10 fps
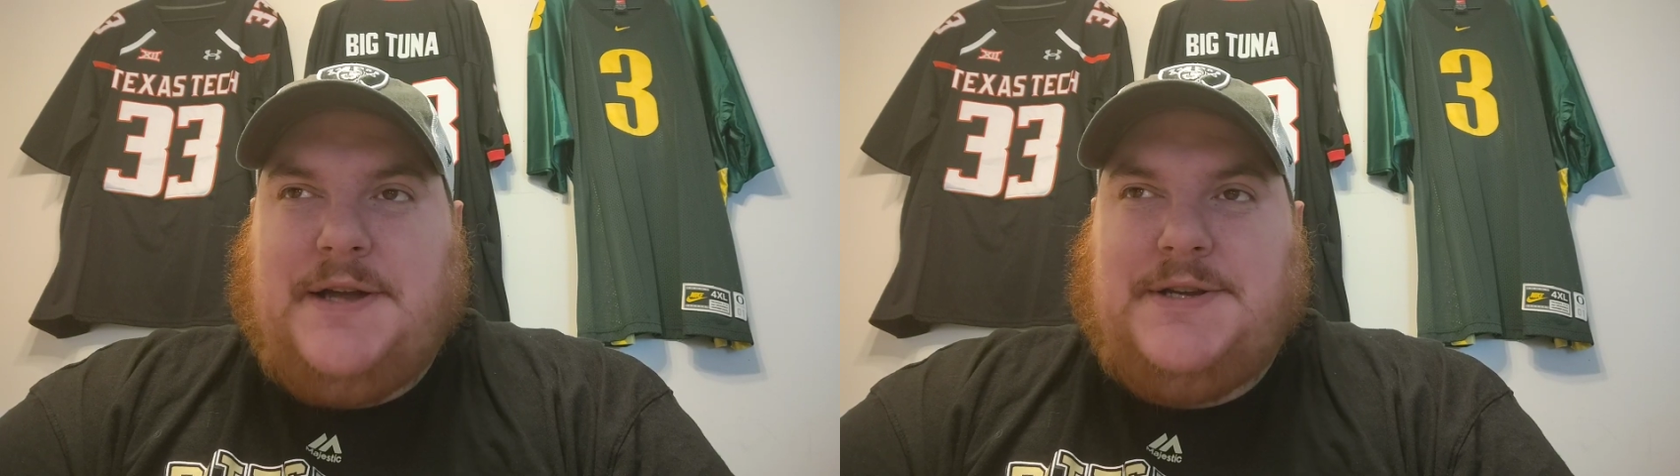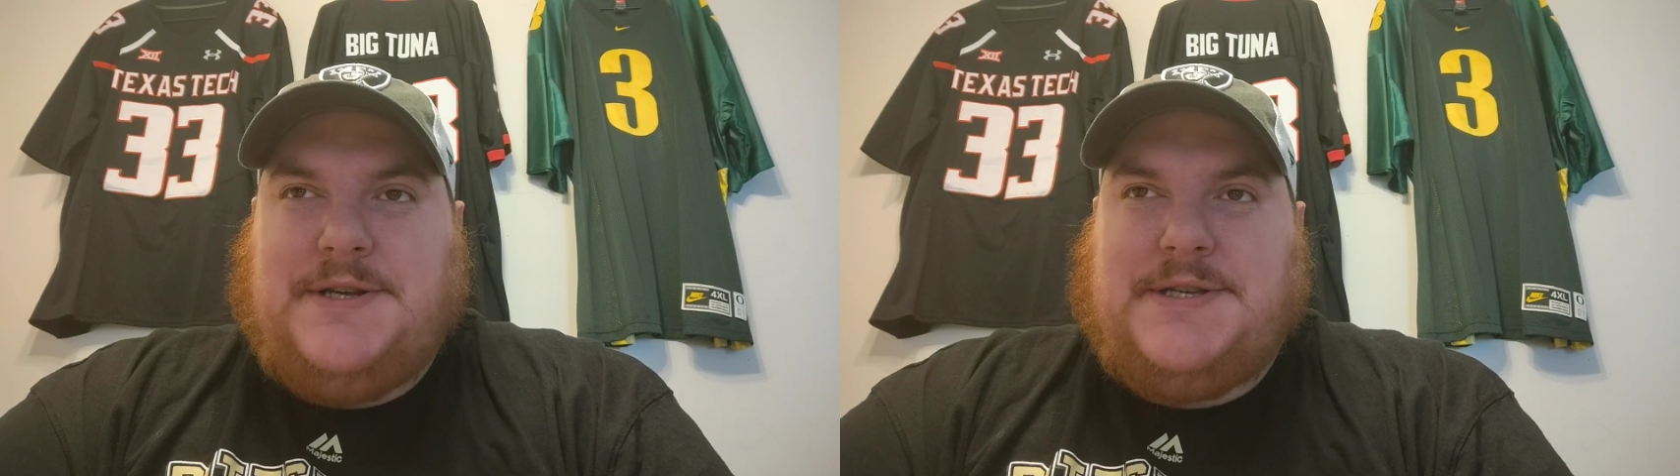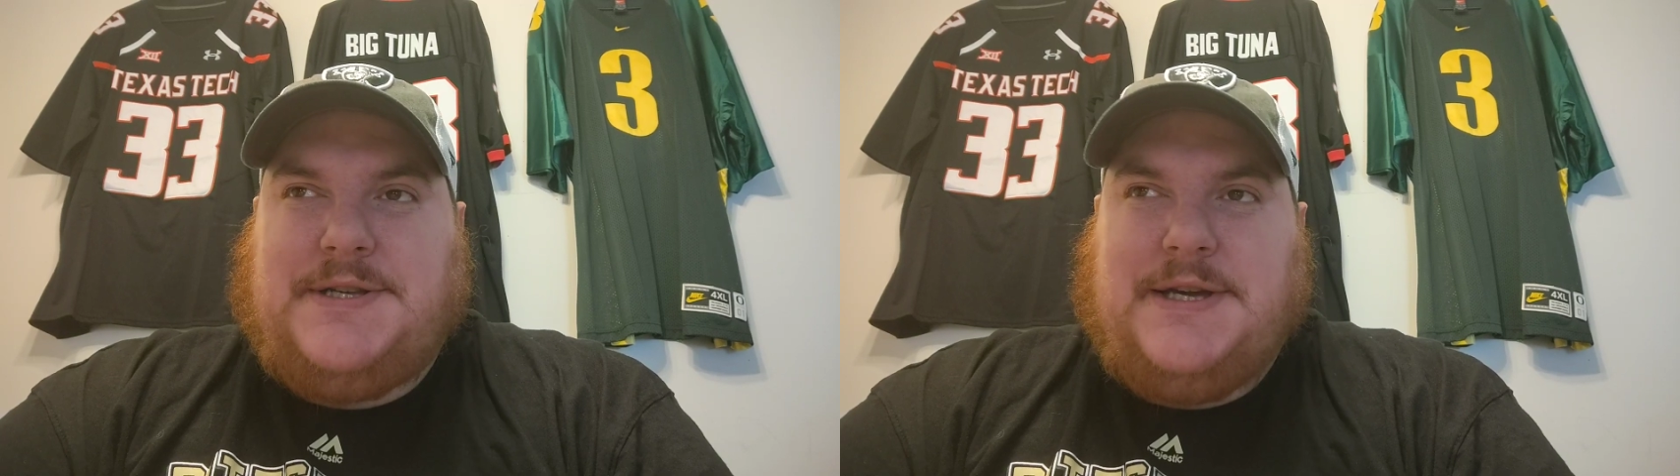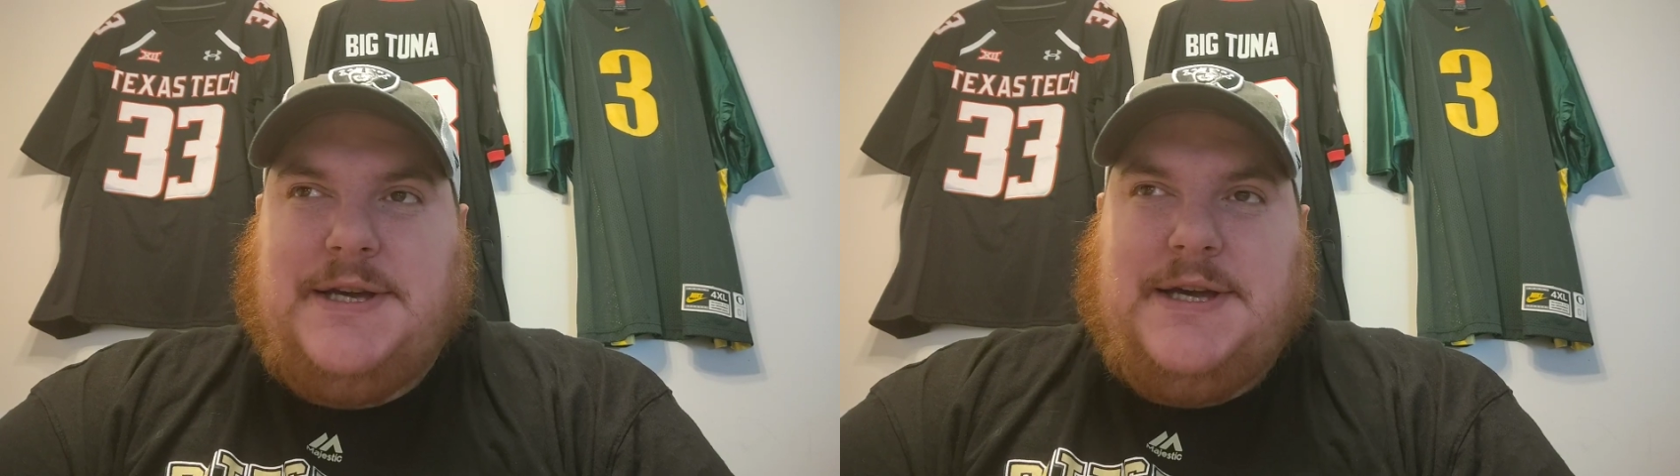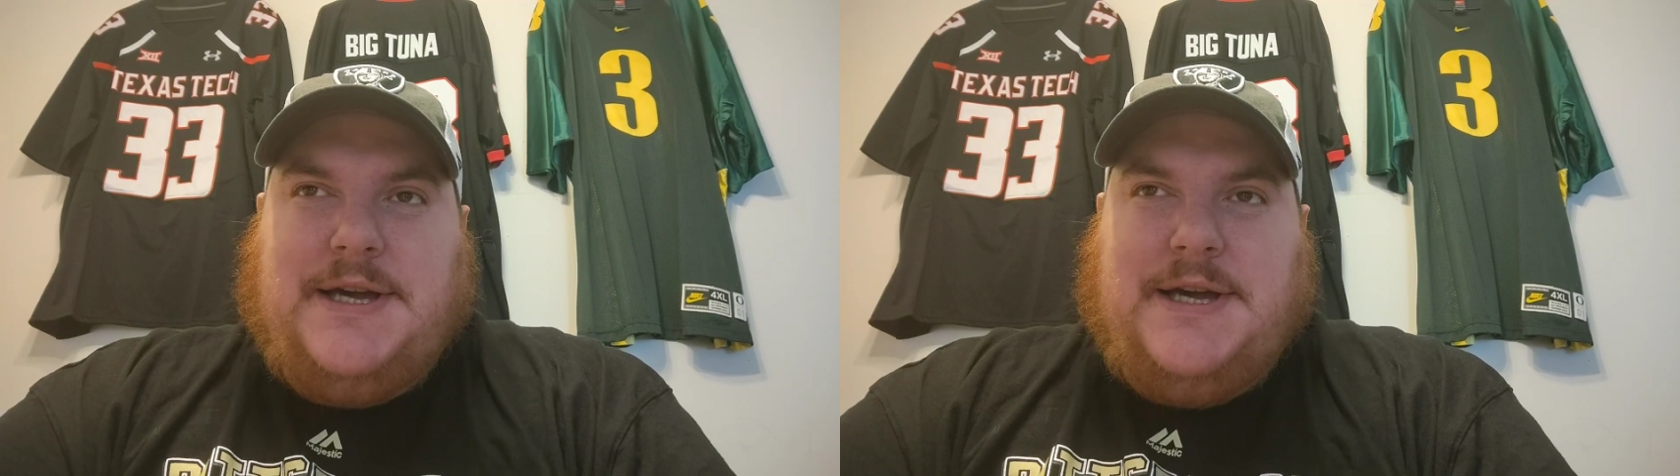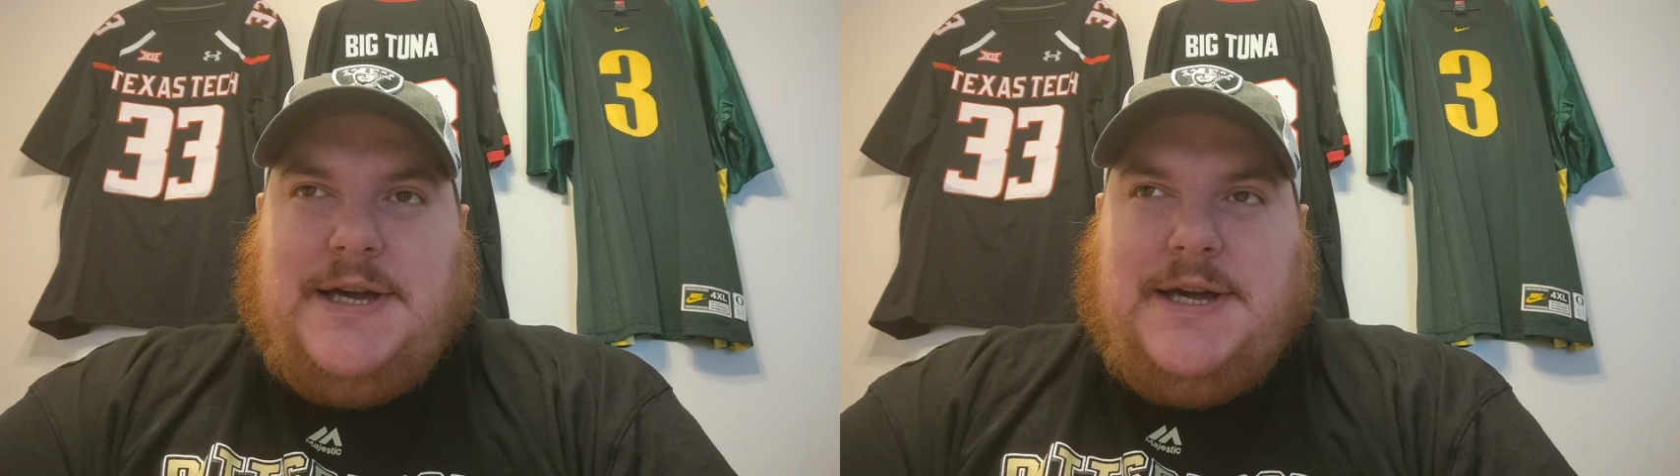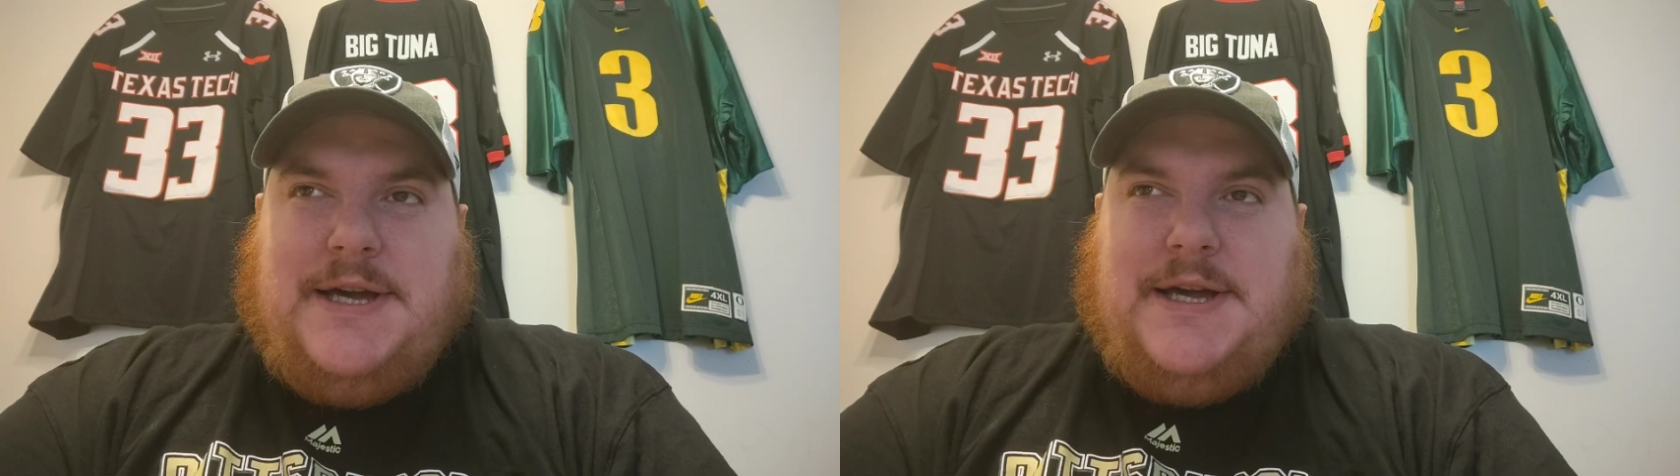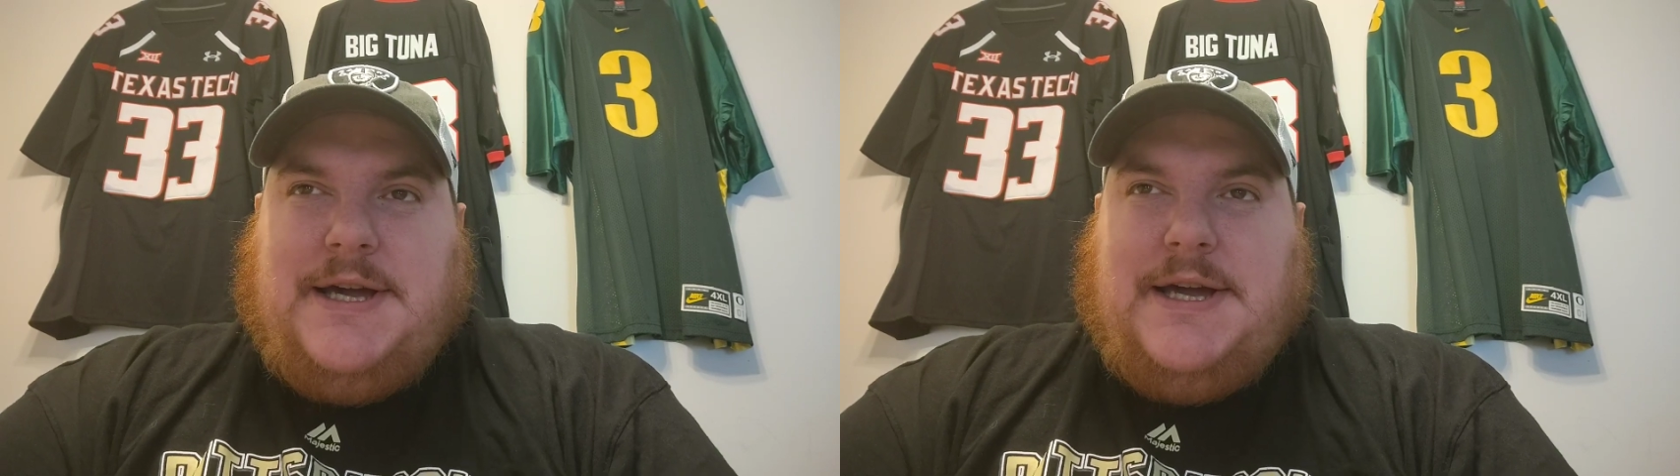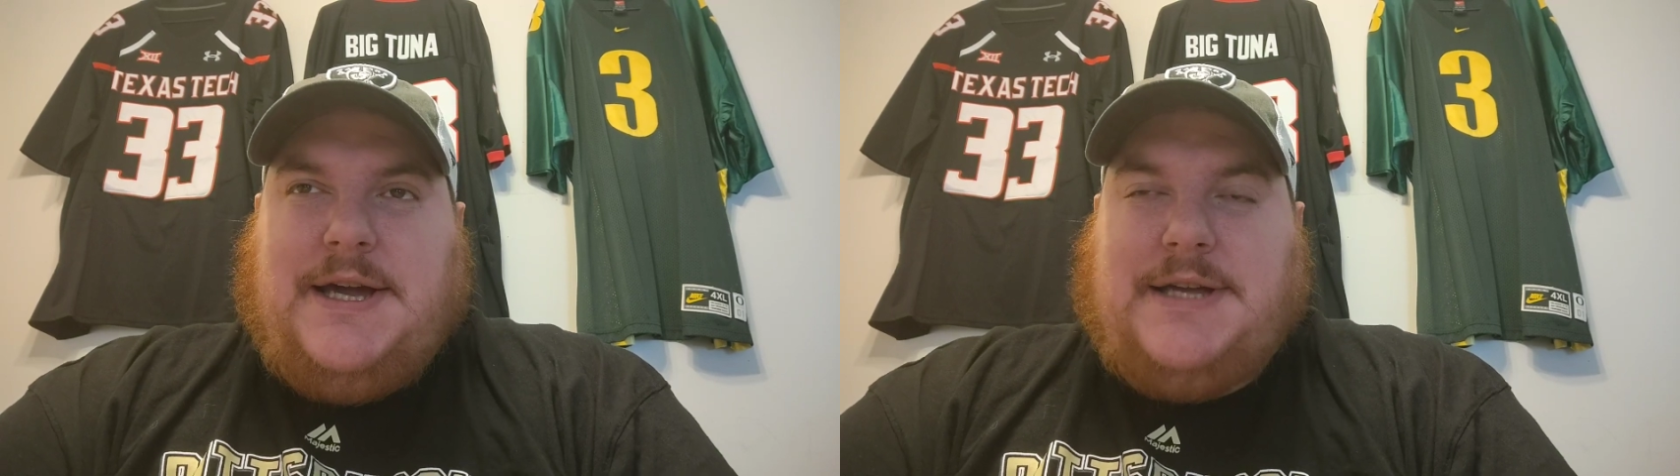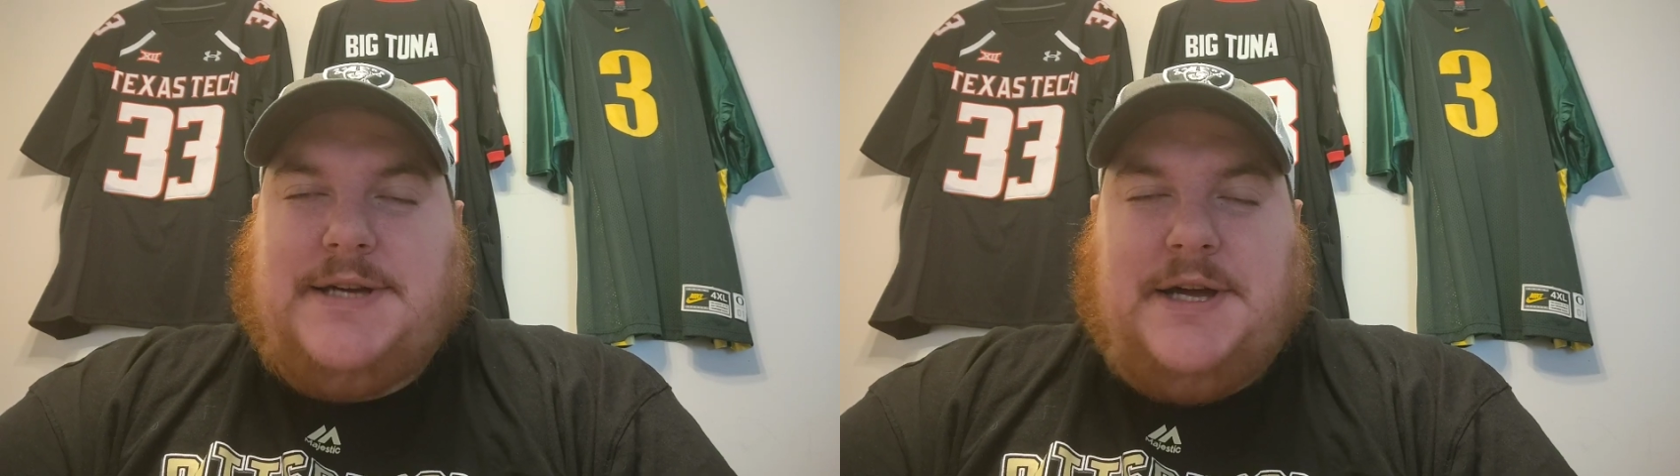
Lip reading: It's